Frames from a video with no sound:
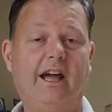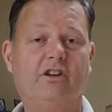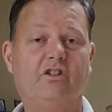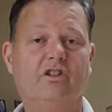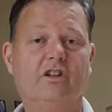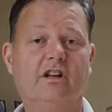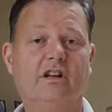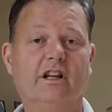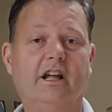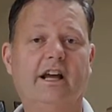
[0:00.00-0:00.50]

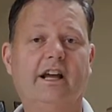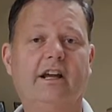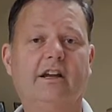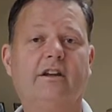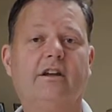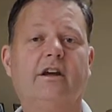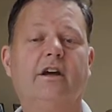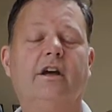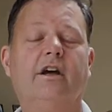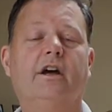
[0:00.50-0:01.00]
actually
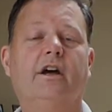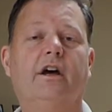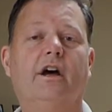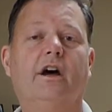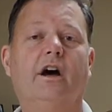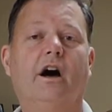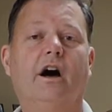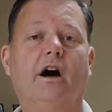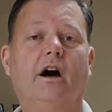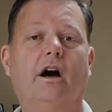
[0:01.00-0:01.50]
liked.
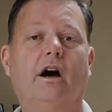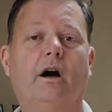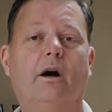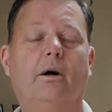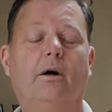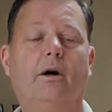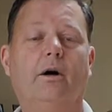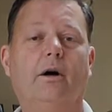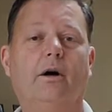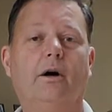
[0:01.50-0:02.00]

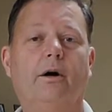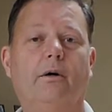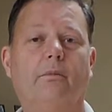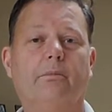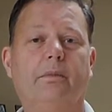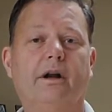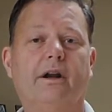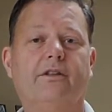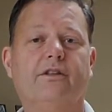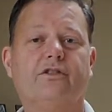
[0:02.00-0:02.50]

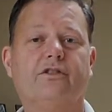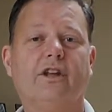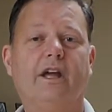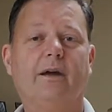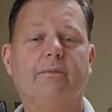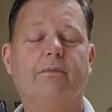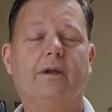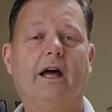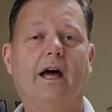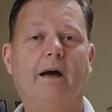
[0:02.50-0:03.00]
But at the
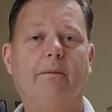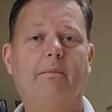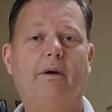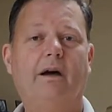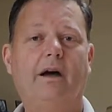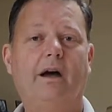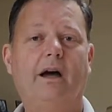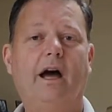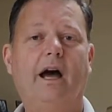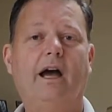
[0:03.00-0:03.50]
same time,
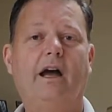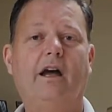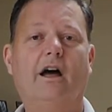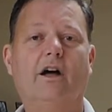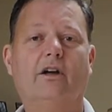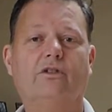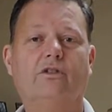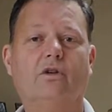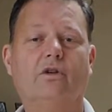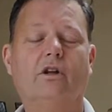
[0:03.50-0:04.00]
I
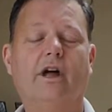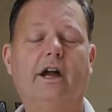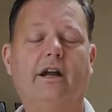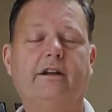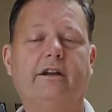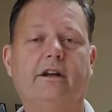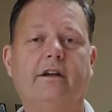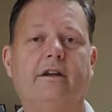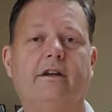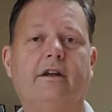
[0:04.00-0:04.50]
also
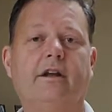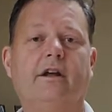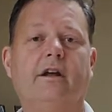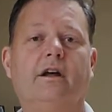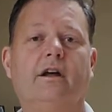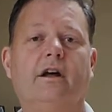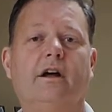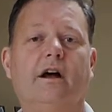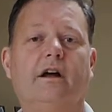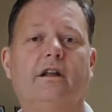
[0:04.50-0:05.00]
liked it.
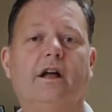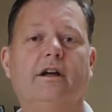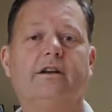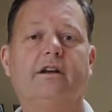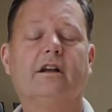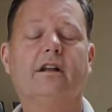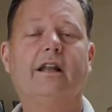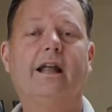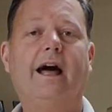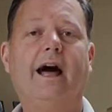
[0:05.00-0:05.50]
I liked
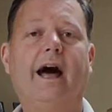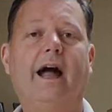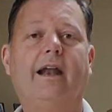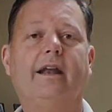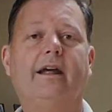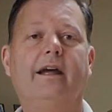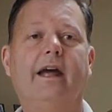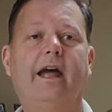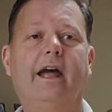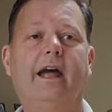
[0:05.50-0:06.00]
it a
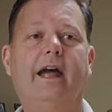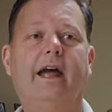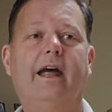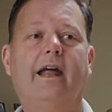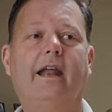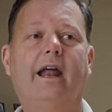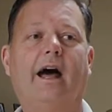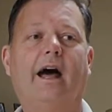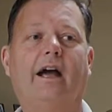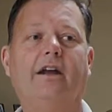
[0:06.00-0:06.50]
lot.
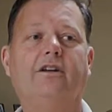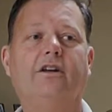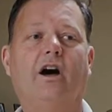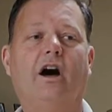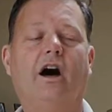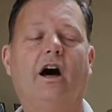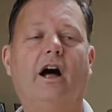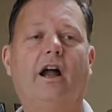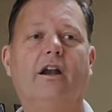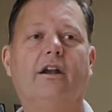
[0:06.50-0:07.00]
And I
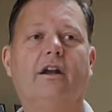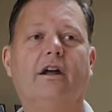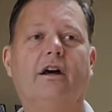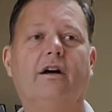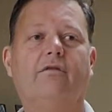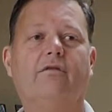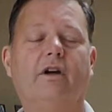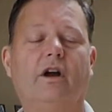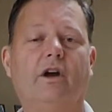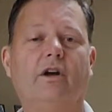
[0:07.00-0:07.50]
taught
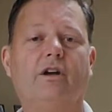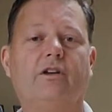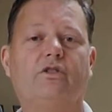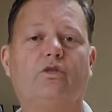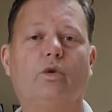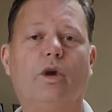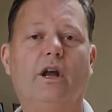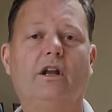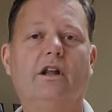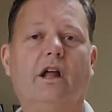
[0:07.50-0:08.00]
various
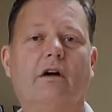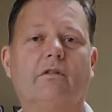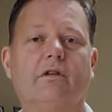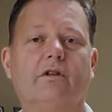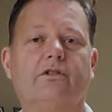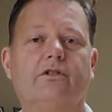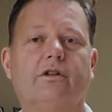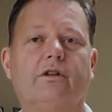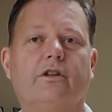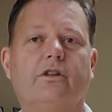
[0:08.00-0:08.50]
grade
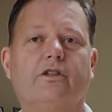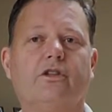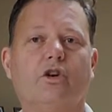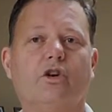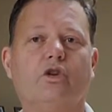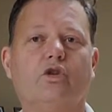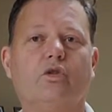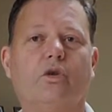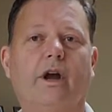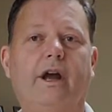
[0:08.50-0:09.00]
levels:
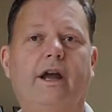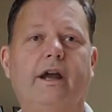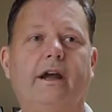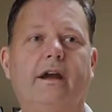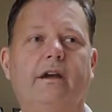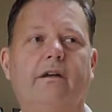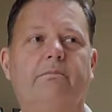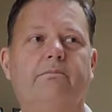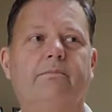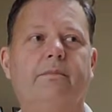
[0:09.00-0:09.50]
3rd
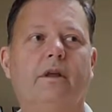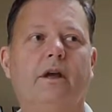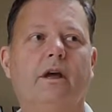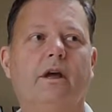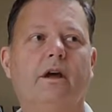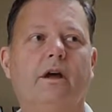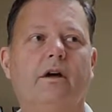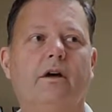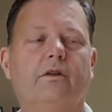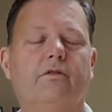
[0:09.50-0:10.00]
grade,
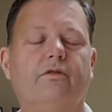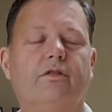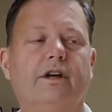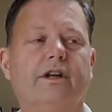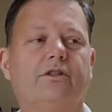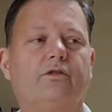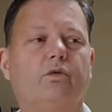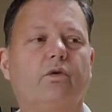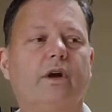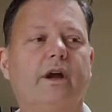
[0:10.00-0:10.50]

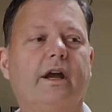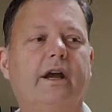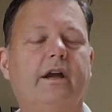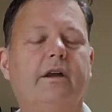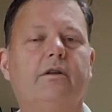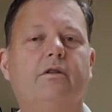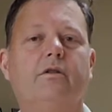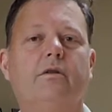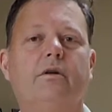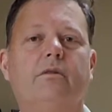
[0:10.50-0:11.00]
5th
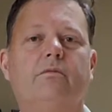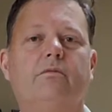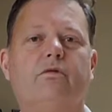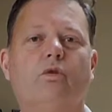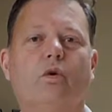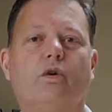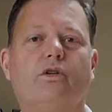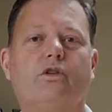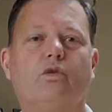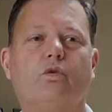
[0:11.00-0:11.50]
grade,
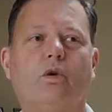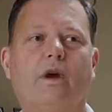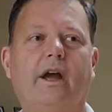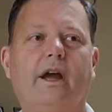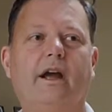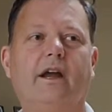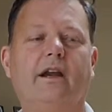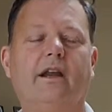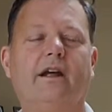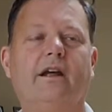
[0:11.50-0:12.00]
4th
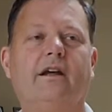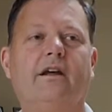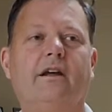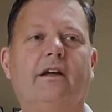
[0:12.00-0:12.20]
grade,